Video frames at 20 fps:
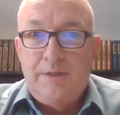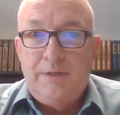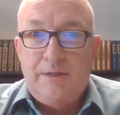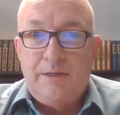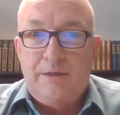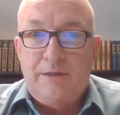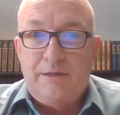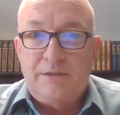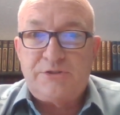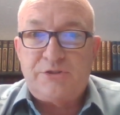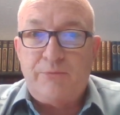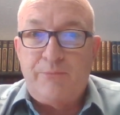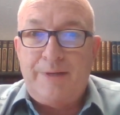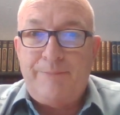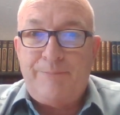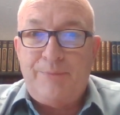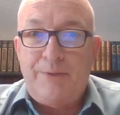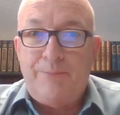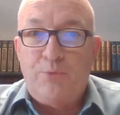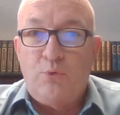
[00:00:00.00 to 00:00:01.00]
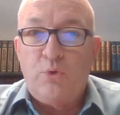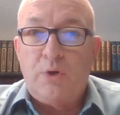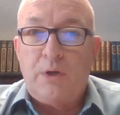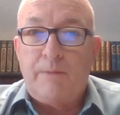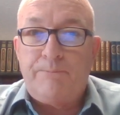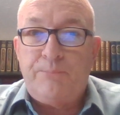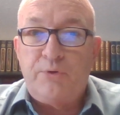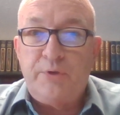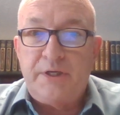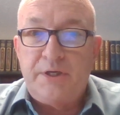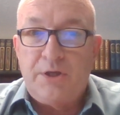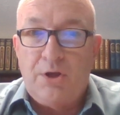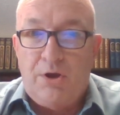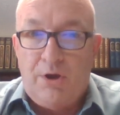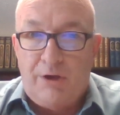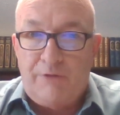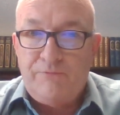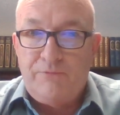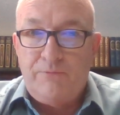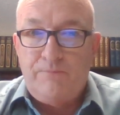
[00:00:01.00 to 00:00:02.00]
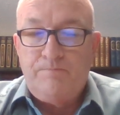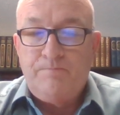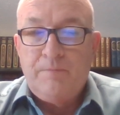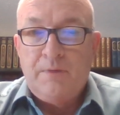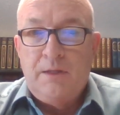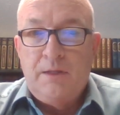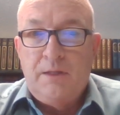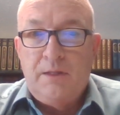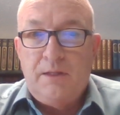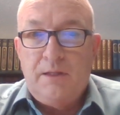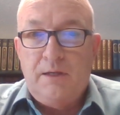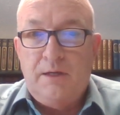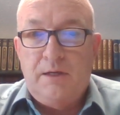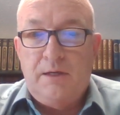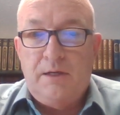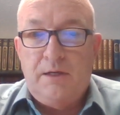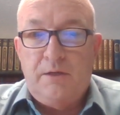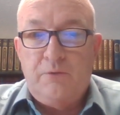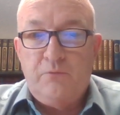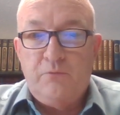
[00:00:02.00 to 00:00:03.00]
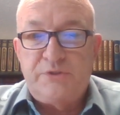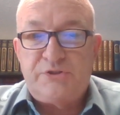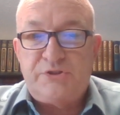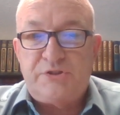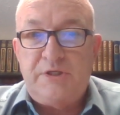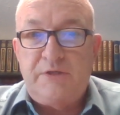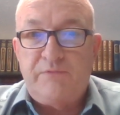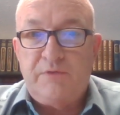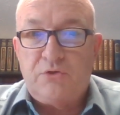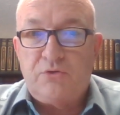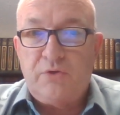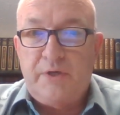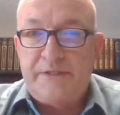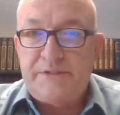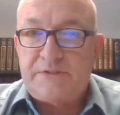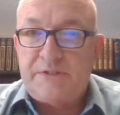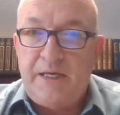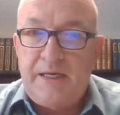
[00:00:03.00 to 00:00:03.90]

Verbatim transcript: Uh, so many people want to put it off uh, receiving Christ.